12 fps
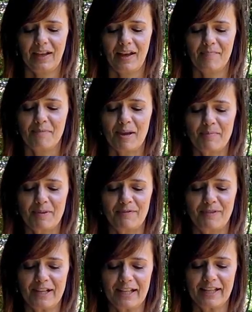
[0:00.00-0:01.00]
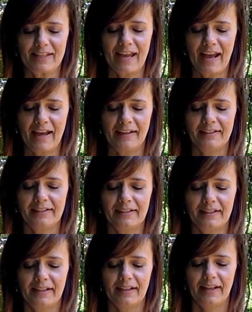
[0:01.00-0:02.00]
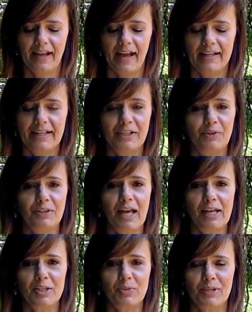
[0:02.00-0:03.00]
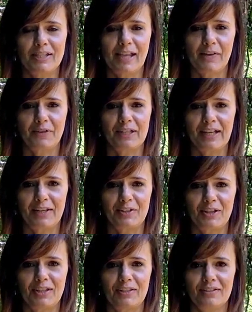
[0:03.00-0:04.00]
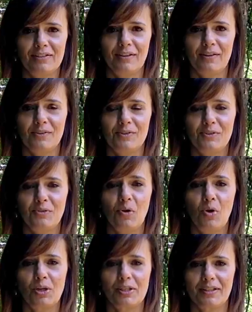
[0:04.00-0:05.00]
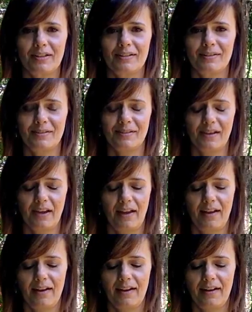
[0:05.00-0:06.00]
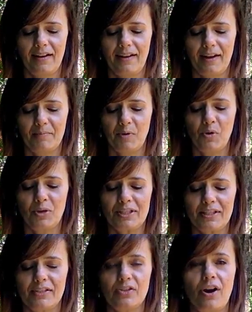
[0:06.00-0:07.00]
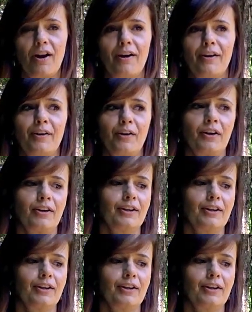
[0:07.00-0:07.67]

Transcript: might be feeling that. And I know a lot of twins have connections to horses. Horses are